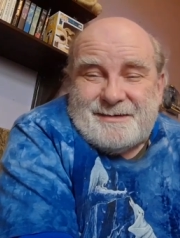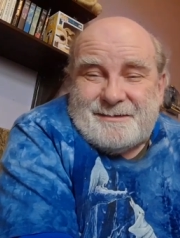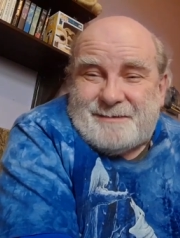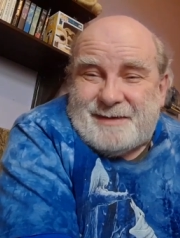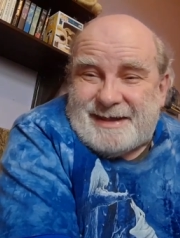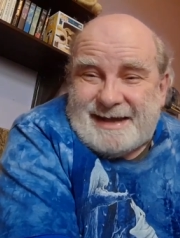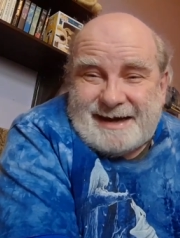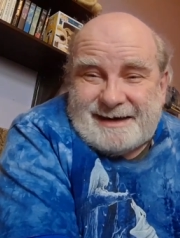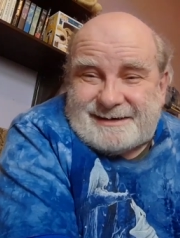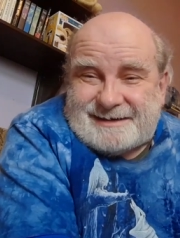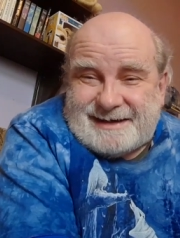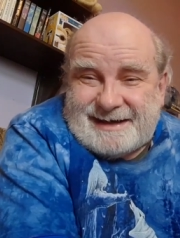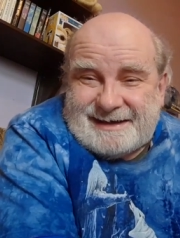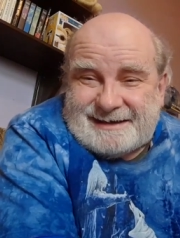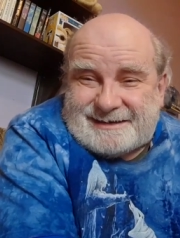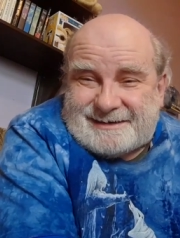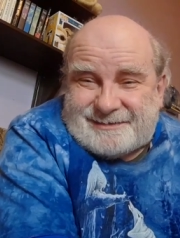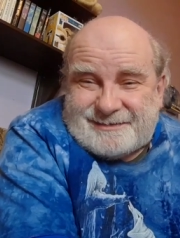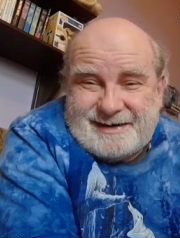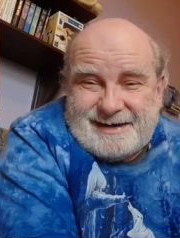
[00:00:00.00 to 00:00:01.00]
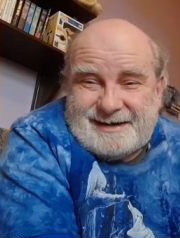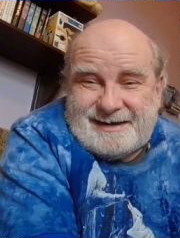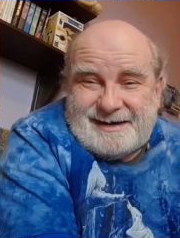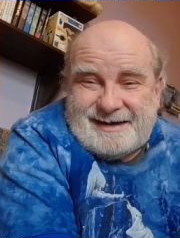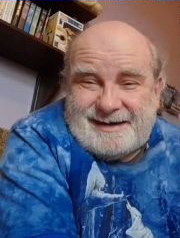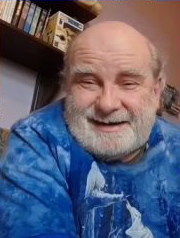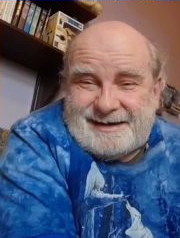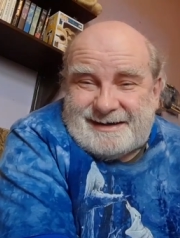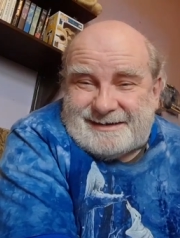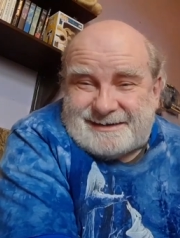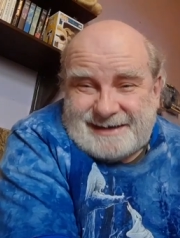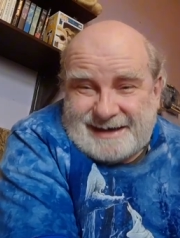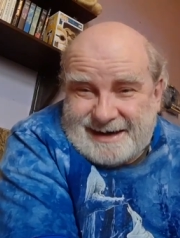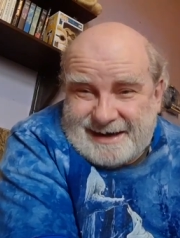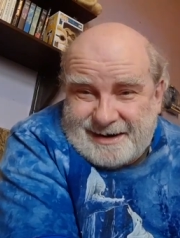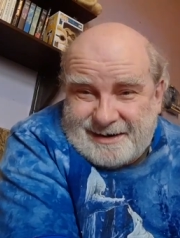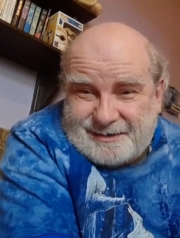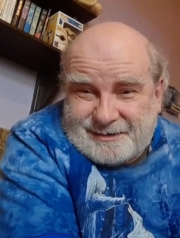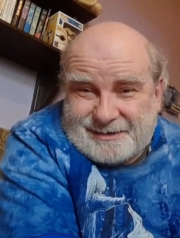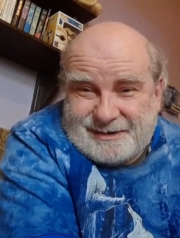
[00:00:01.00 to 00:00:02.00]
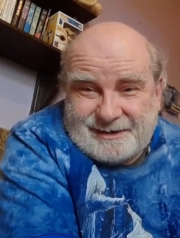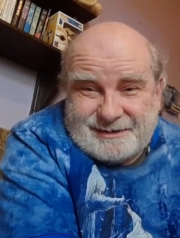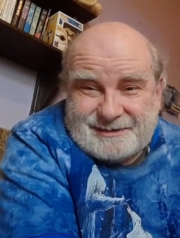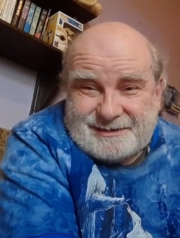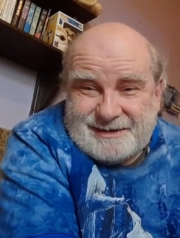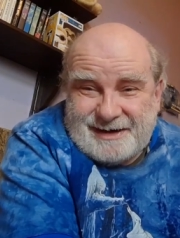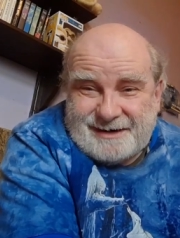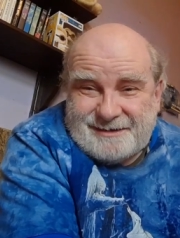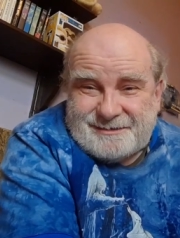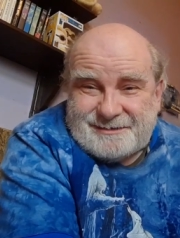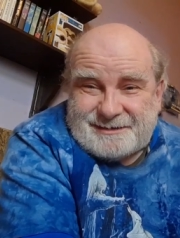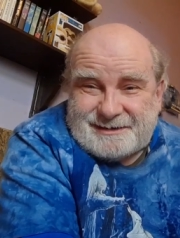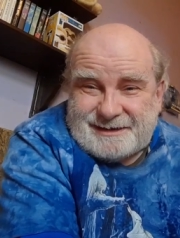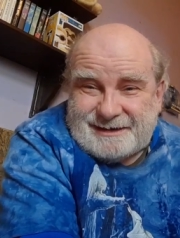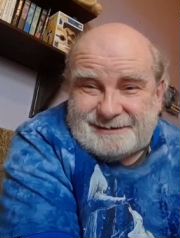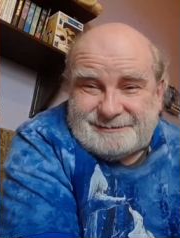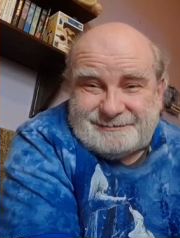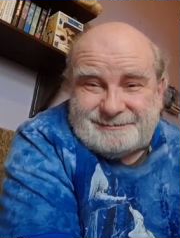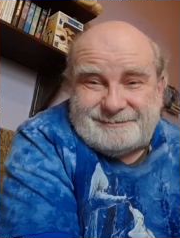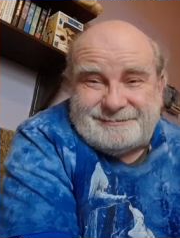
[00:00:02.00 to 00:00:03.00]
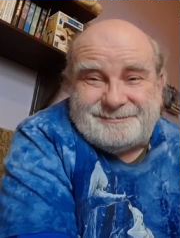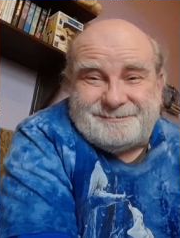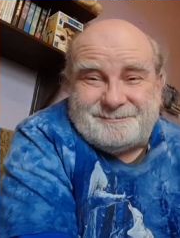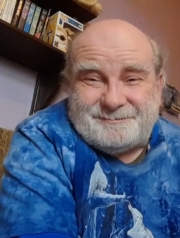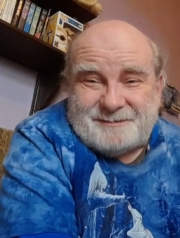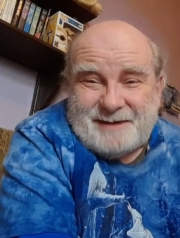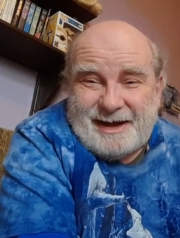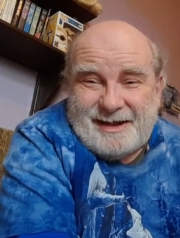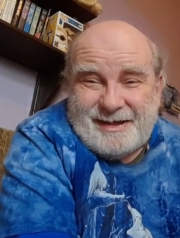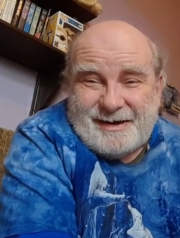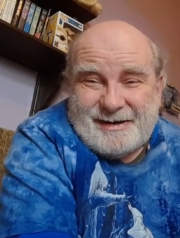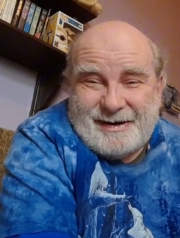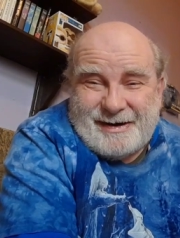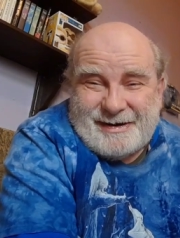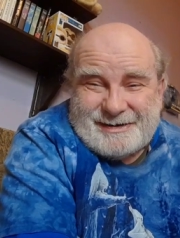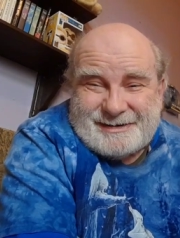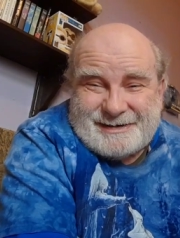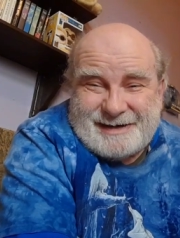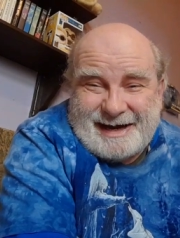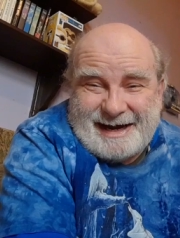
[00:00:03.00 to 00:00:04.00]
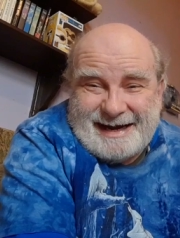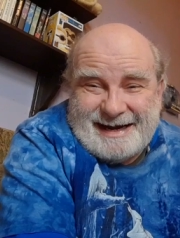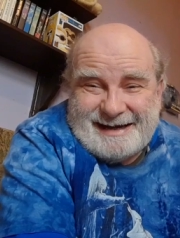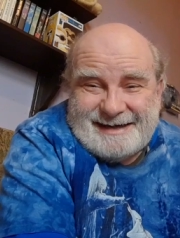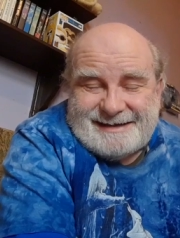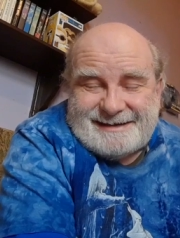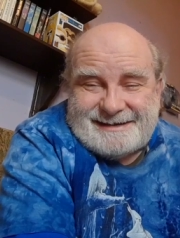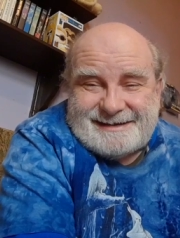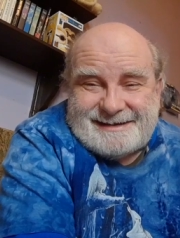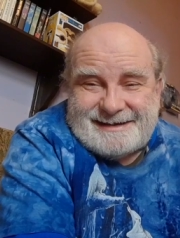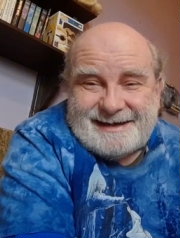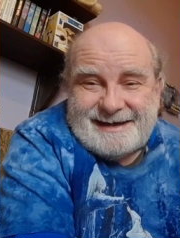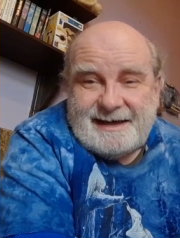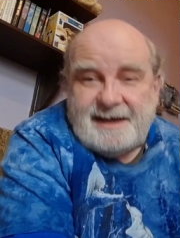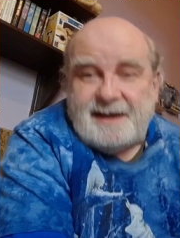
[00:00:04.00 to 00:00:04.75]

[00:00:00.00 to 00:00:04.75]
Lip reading: But that's it, really. As I say, all cost note, and all I gotta say is,